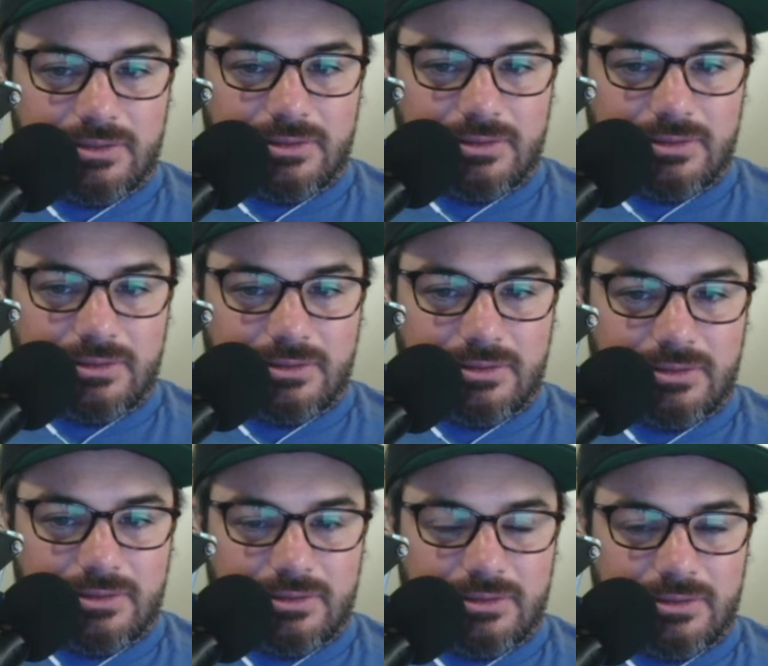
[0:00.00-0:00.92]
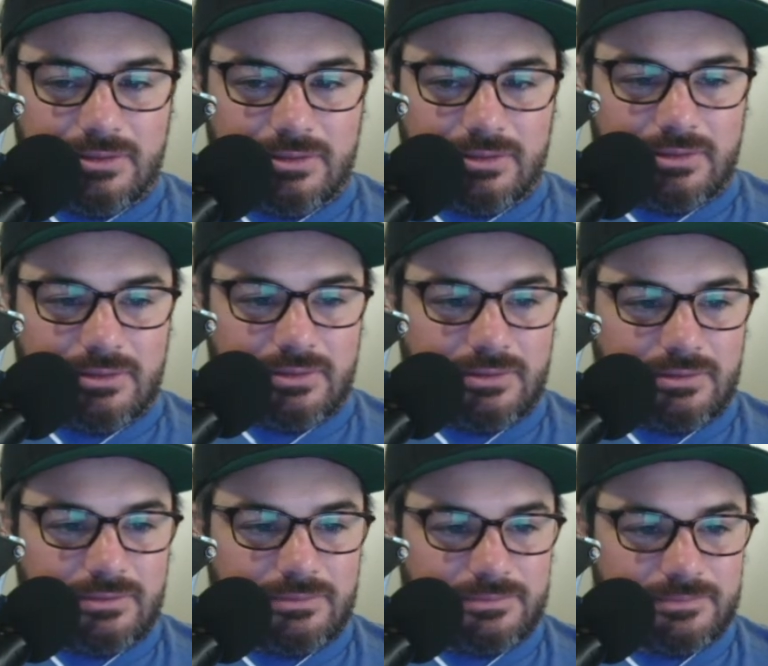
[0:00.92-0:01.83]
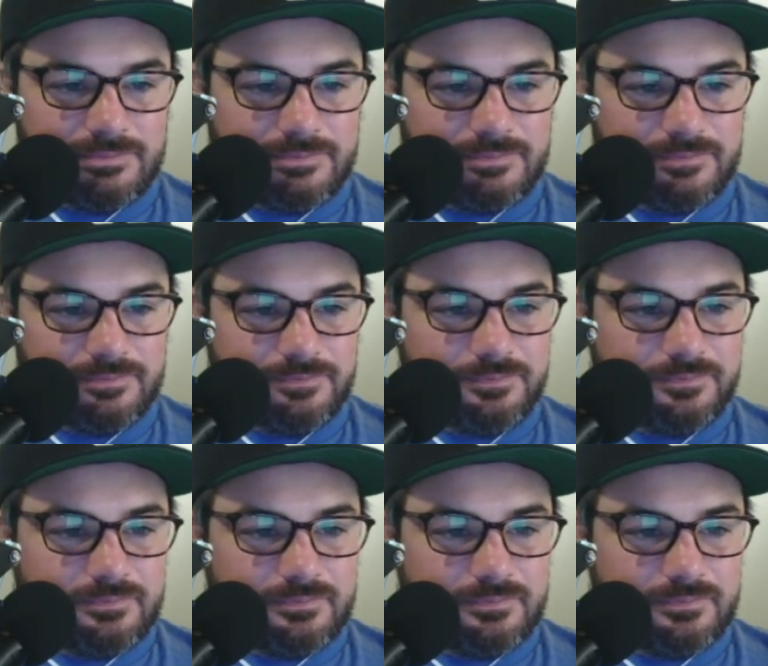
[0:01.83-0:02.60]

This person isn't speaking.